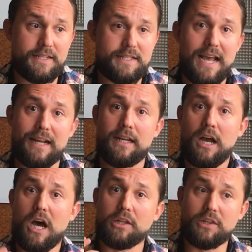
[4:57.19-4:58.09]
is that
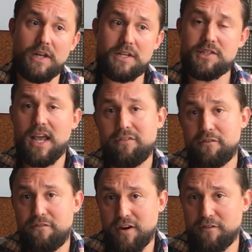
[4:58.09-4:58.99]
unless they have a
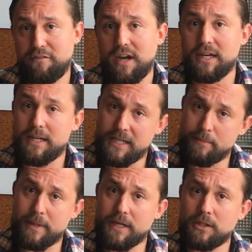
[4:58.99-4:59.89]
verified
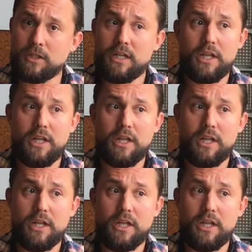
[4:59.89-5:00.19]
email,